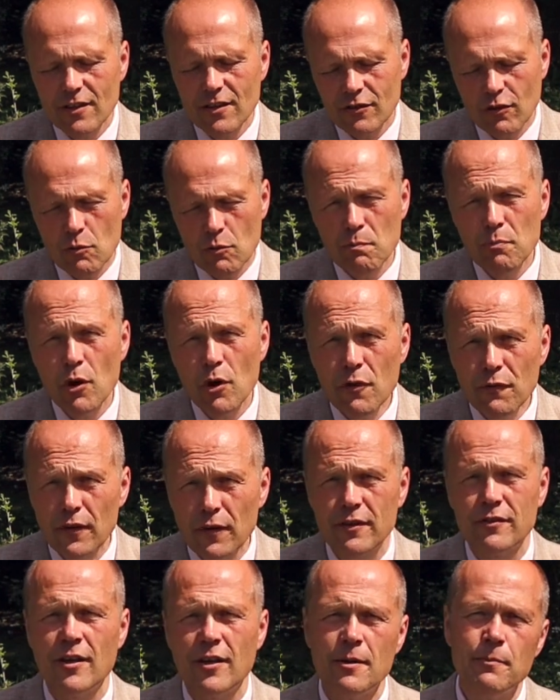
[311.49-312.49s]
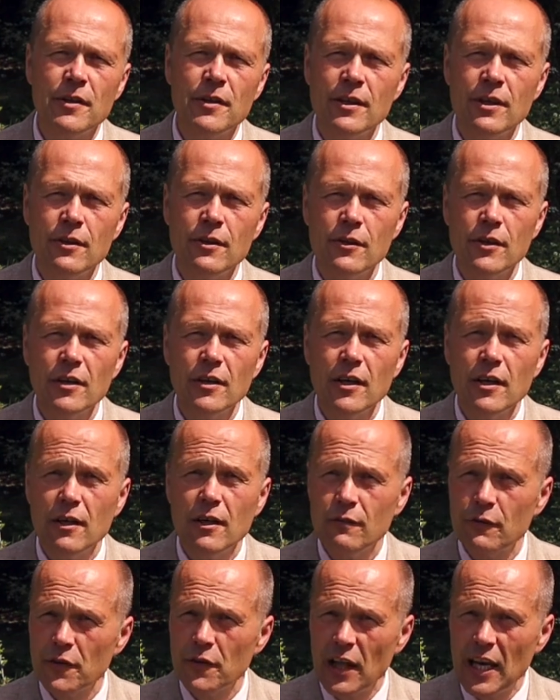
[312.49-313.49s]
So perfect time of the year
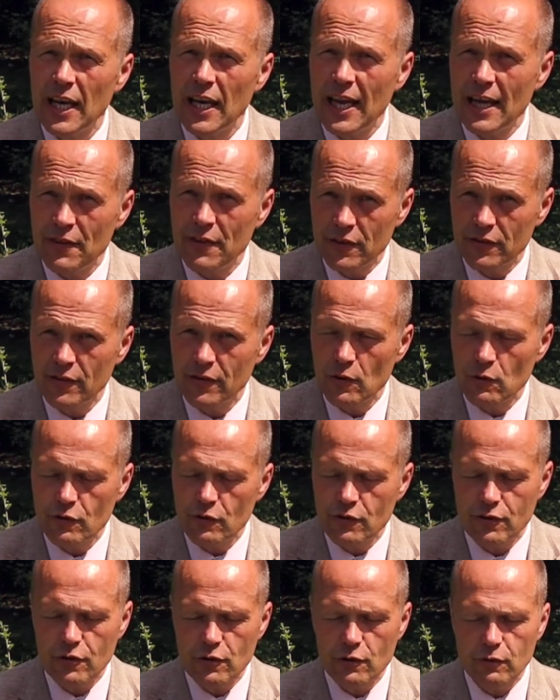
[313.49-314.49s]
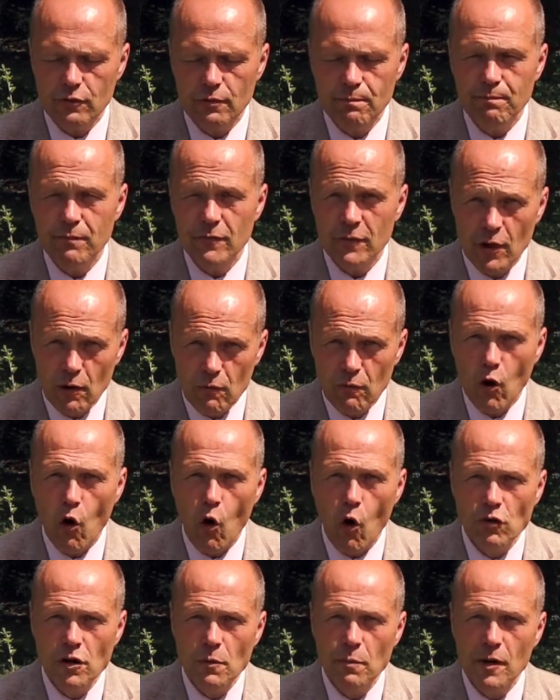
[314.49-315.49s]
for the leather sole shoes. So
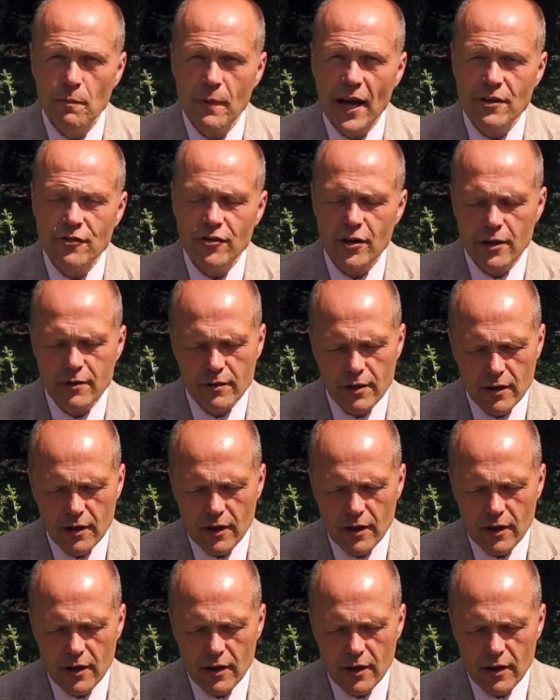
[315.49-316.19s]
honorable mention,